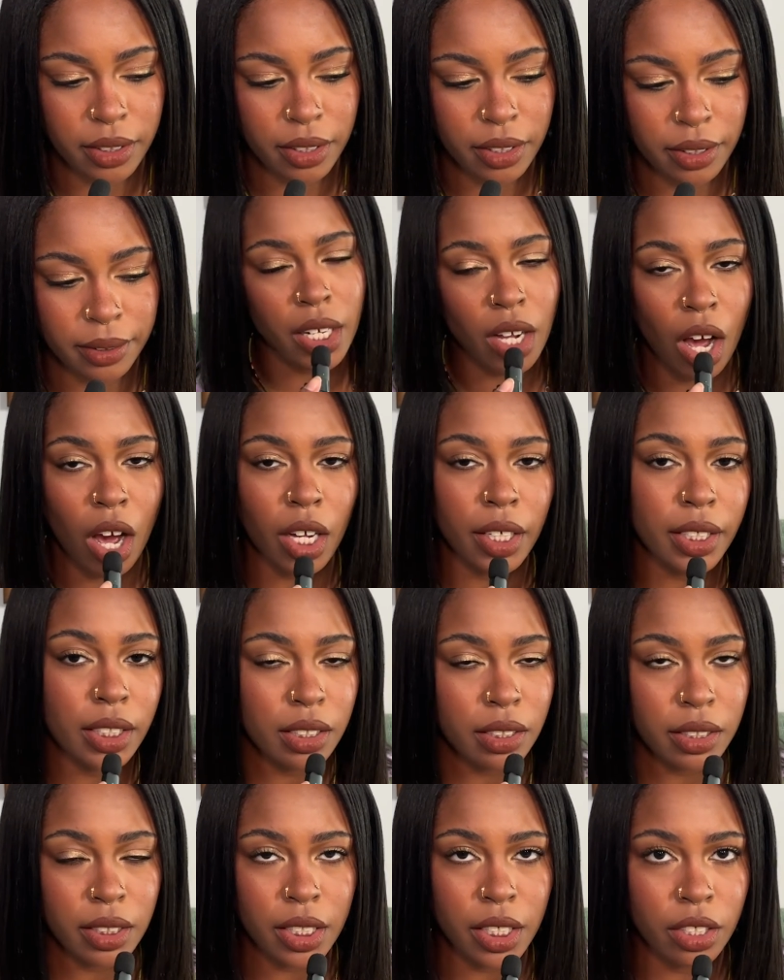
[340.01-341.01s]
And
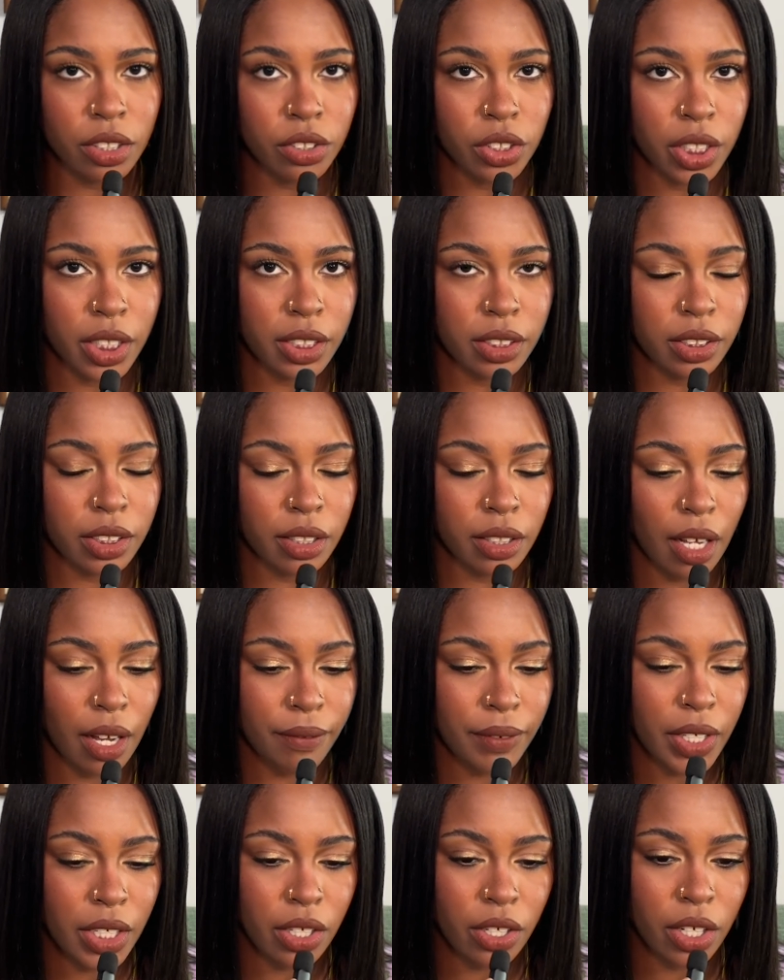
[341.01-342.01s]
honestly, just
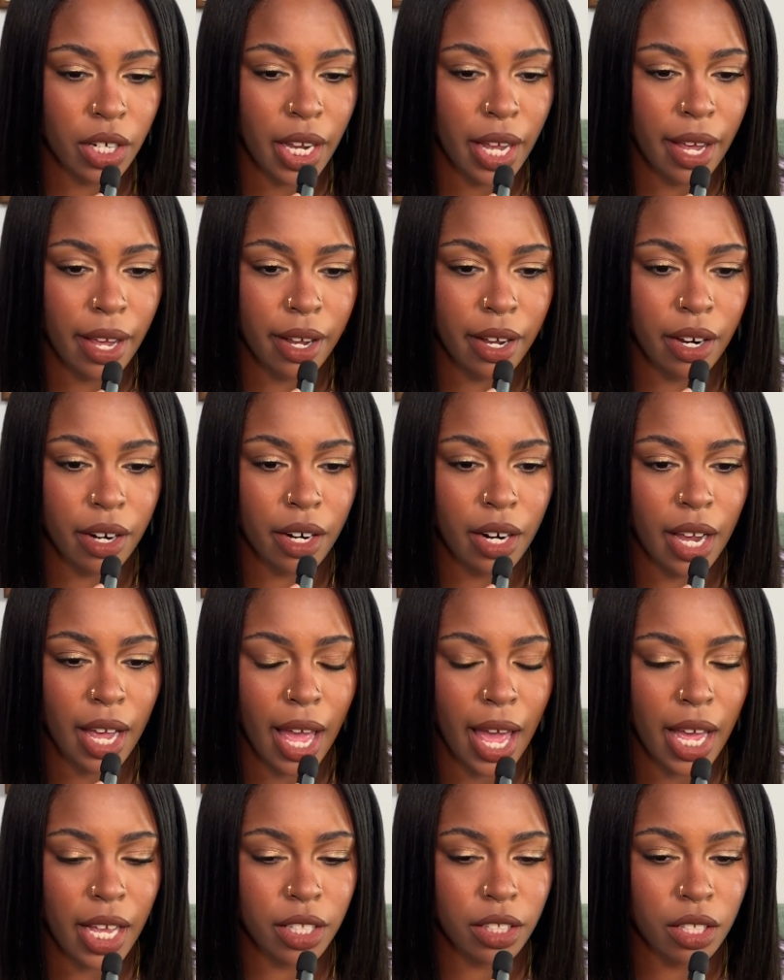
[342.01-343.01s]
loving your hair
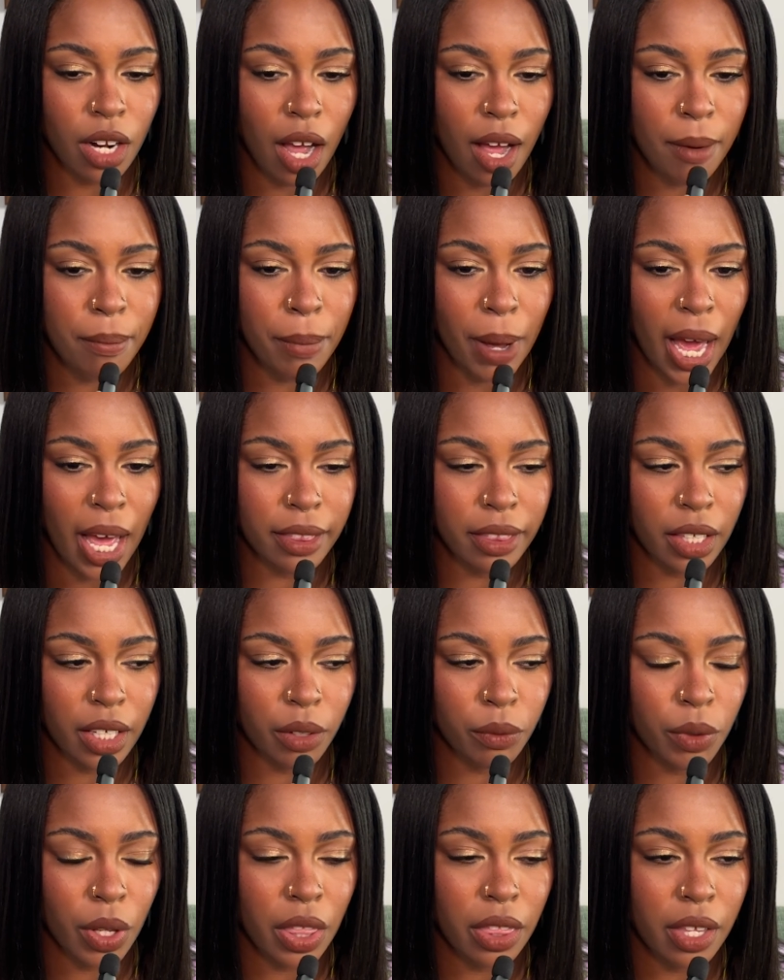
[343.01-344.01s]
and not battling
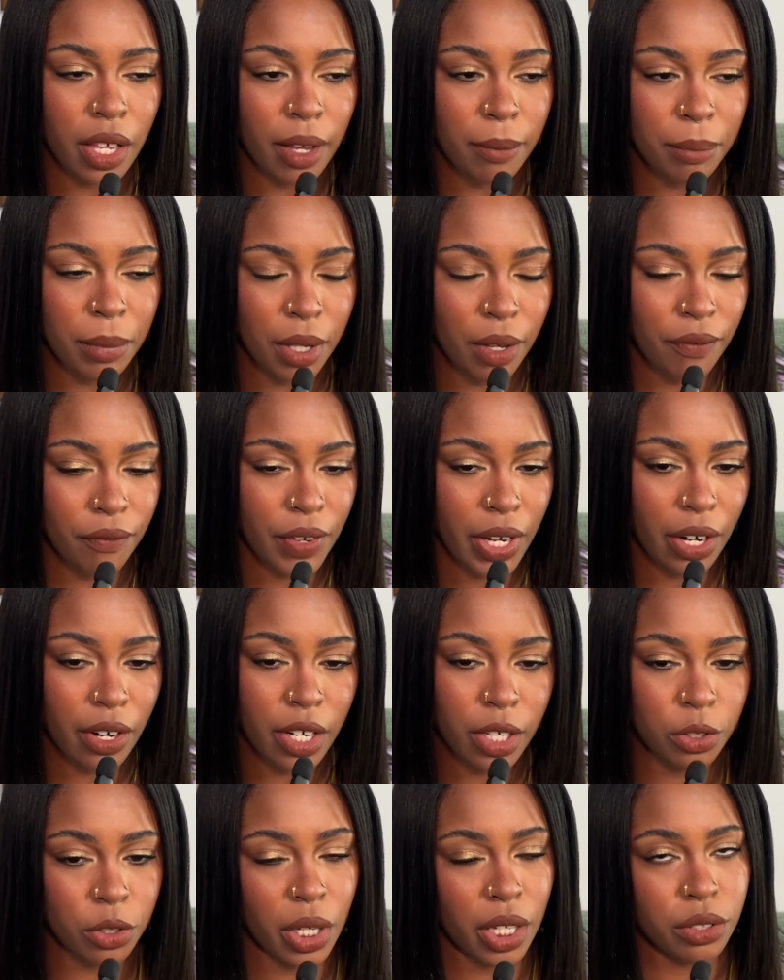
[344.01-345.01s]
with it, being
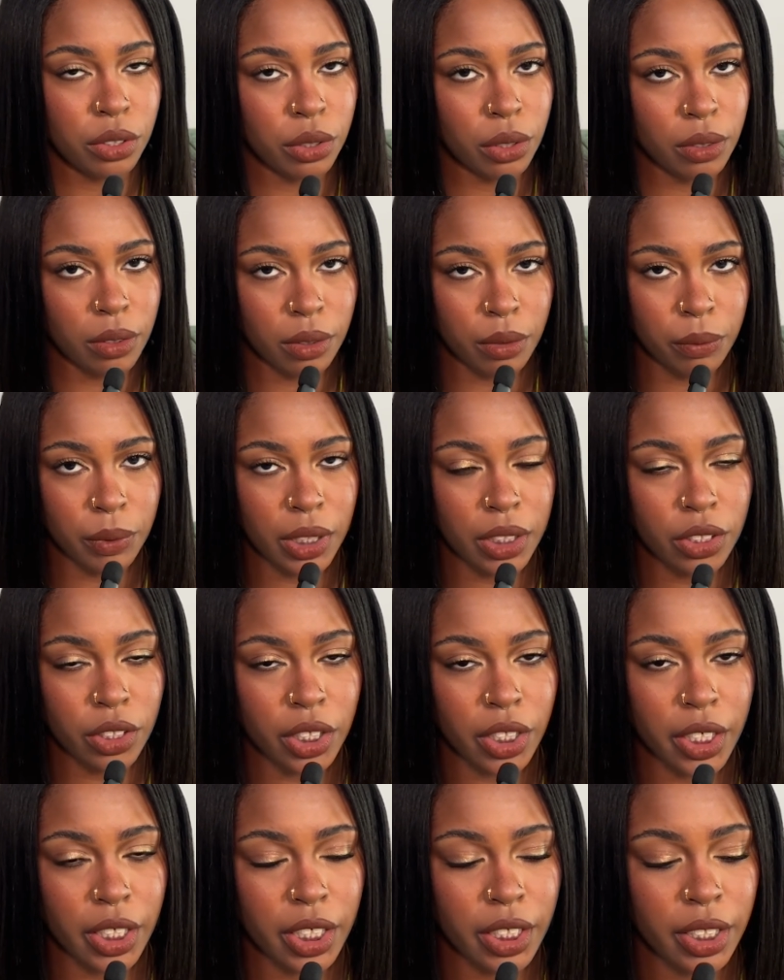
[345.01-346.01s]
very gentle when
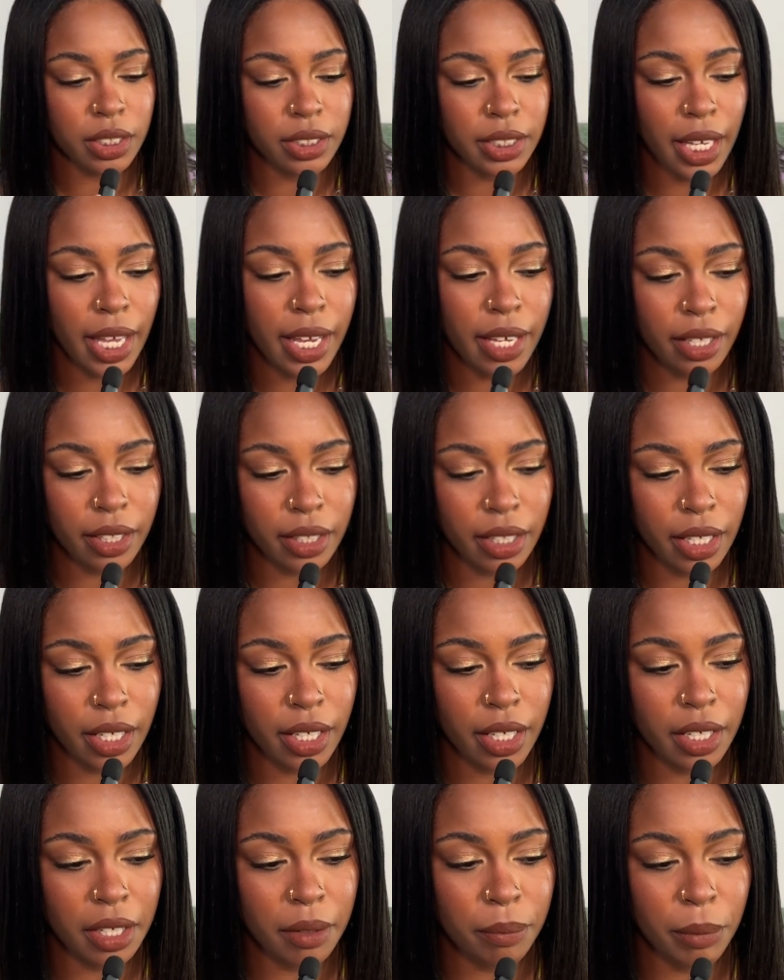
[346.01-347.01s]
you're
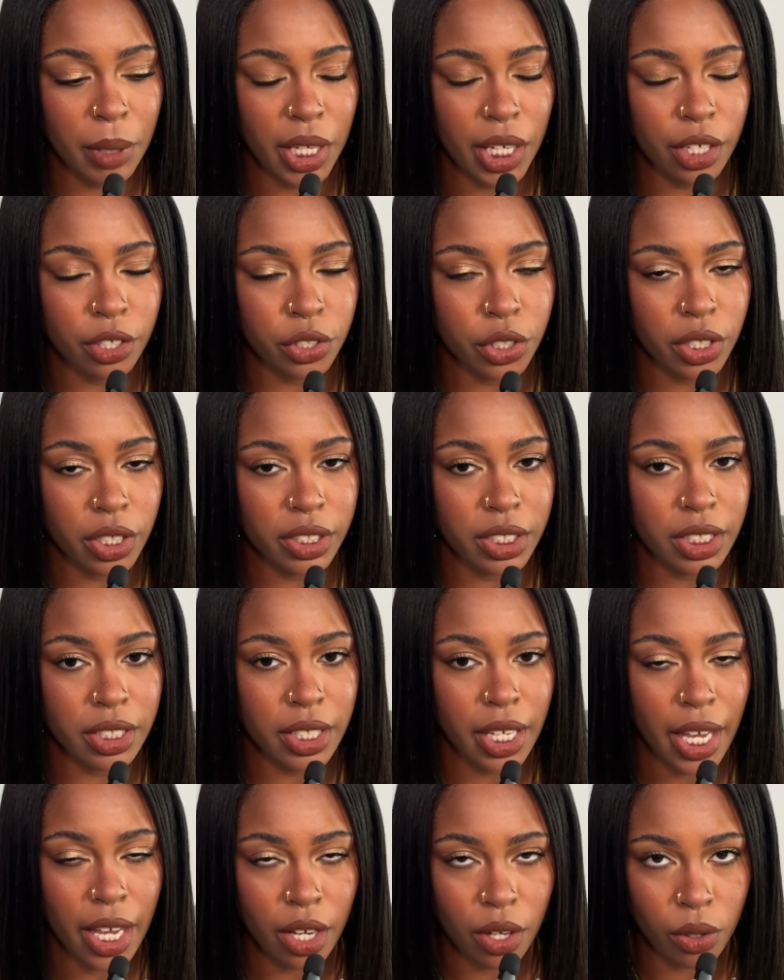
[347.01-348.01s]
detangling, making sure to
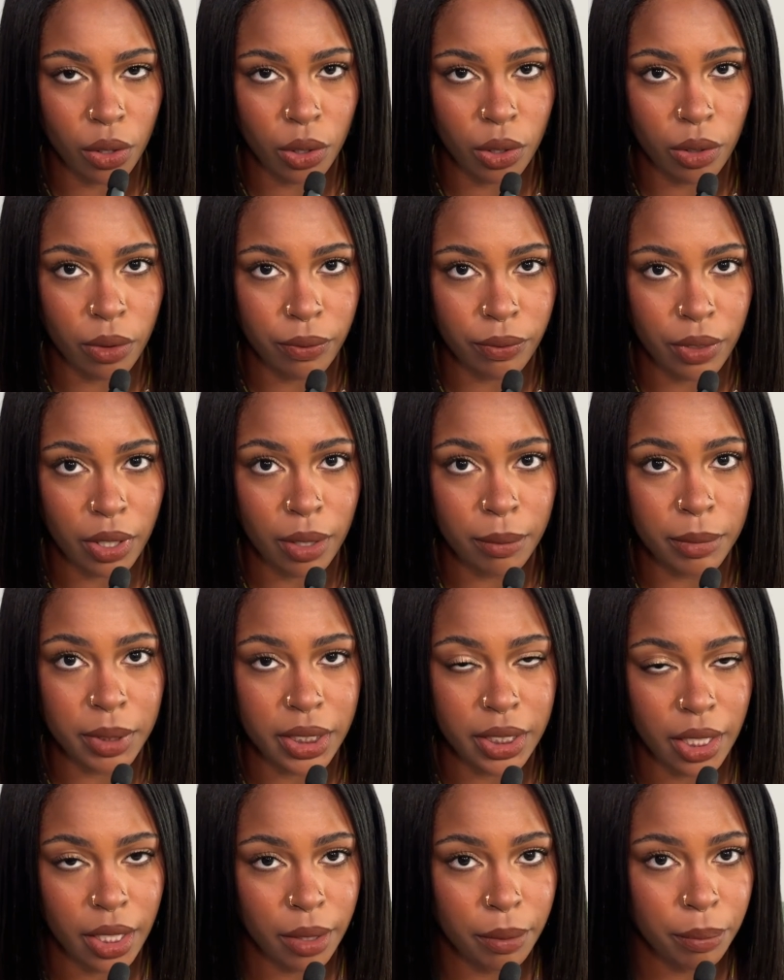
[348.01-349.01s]
detangle from
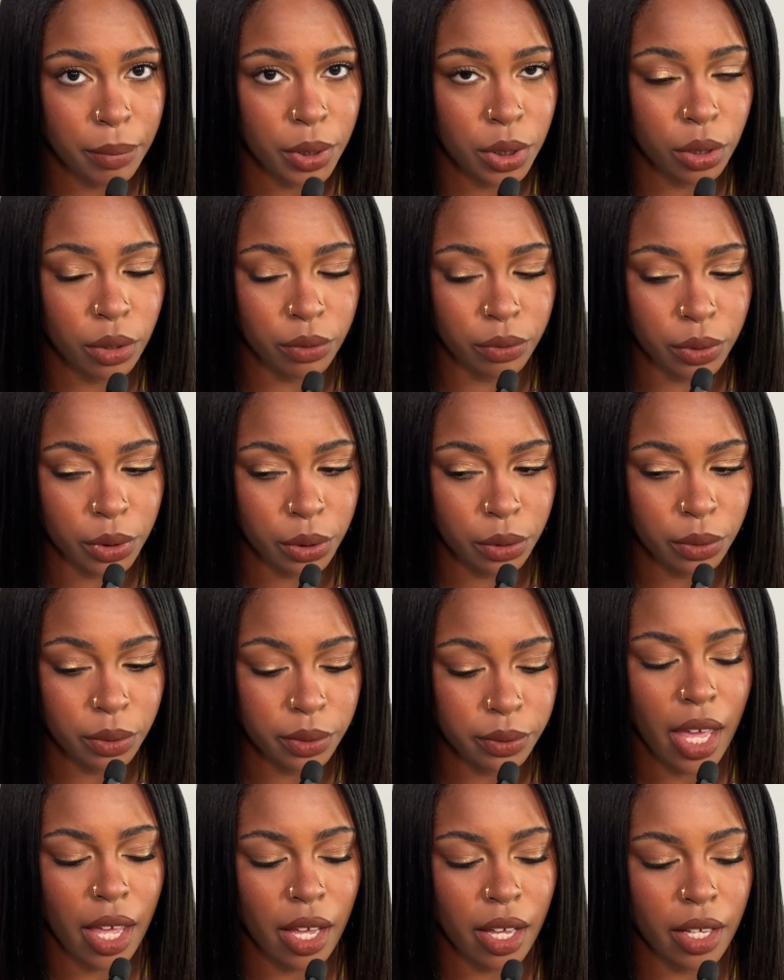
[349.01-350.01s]
tip to root,
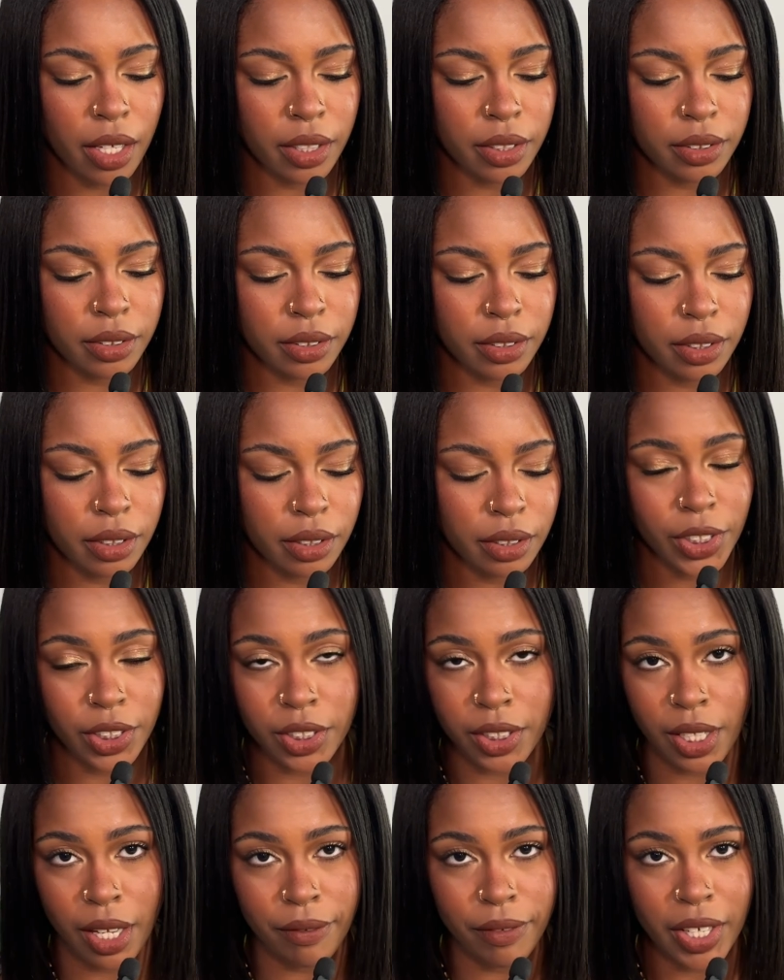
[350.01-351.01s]
and
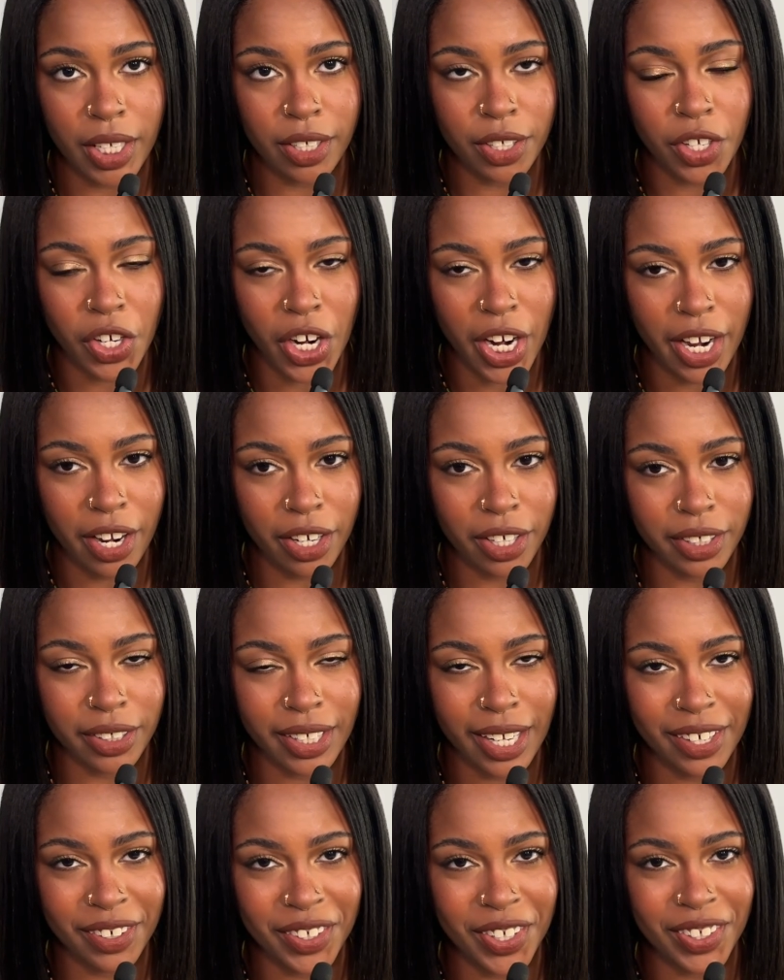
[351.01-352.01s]
just loving your hair.
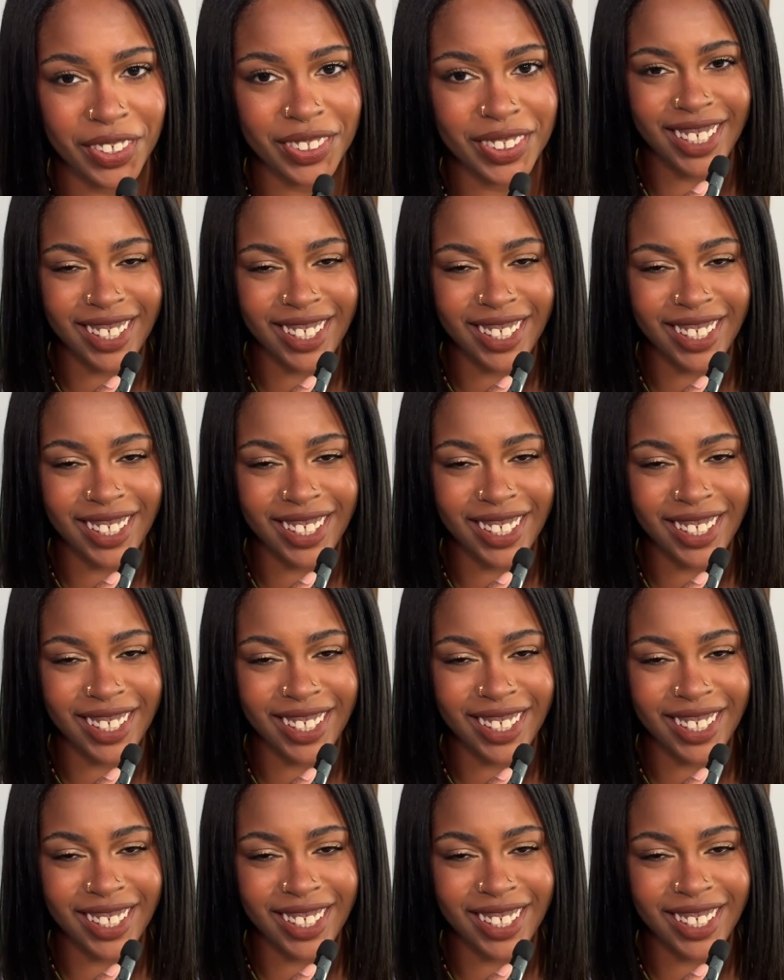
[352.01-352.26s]
I don't know.